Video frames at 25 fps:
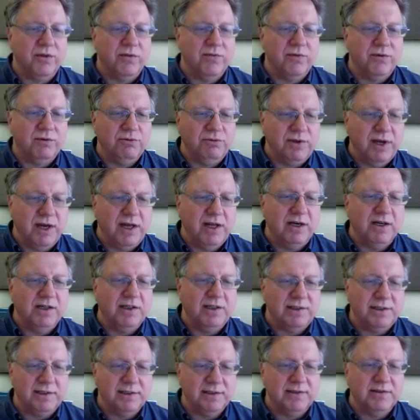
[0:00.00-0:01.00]
The
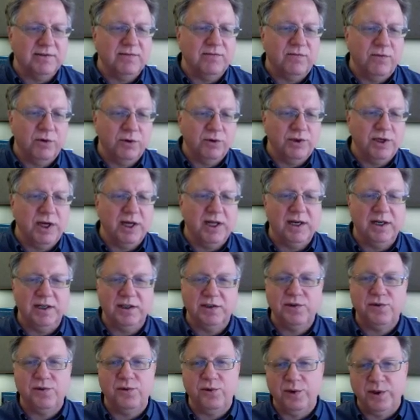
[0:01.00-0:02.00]
photonics is
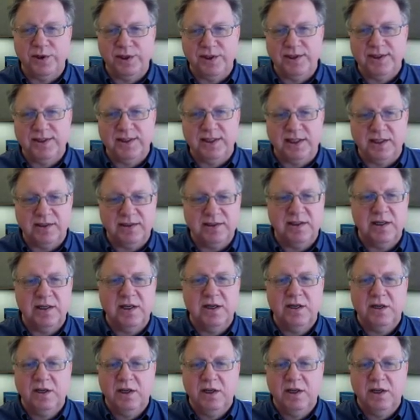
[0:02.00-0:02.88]
photonics 36.